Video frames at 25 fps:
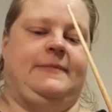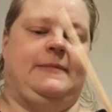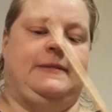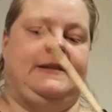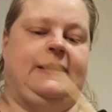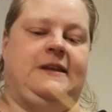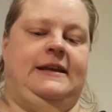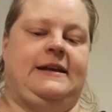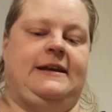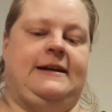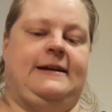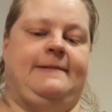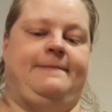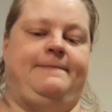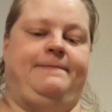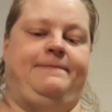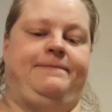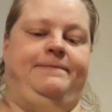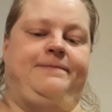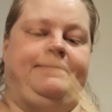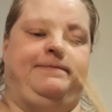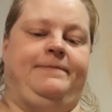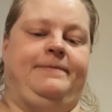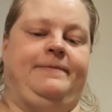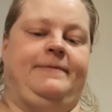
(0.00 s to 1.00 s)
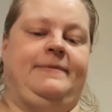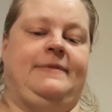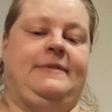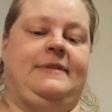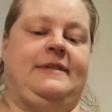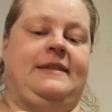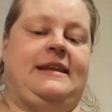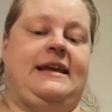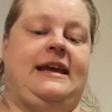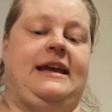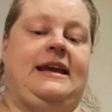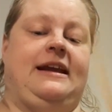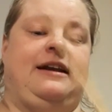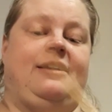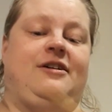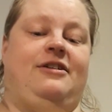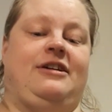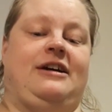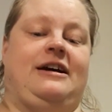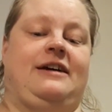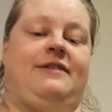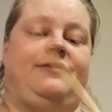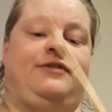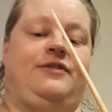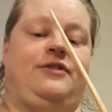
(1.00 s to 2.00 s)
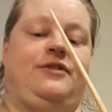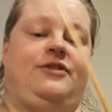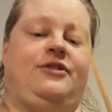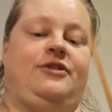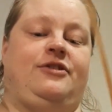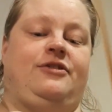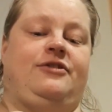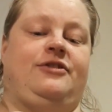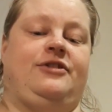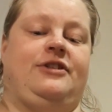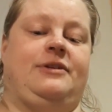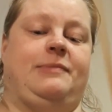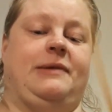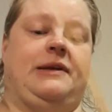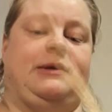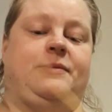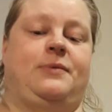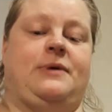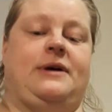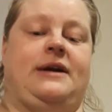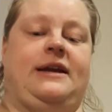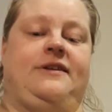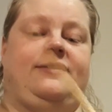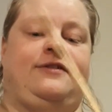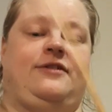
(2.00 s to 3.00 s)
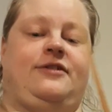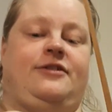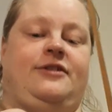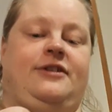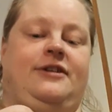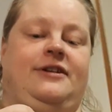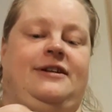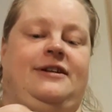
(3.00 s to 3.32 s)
Yeah, they're gonna have to turn a bit whiter.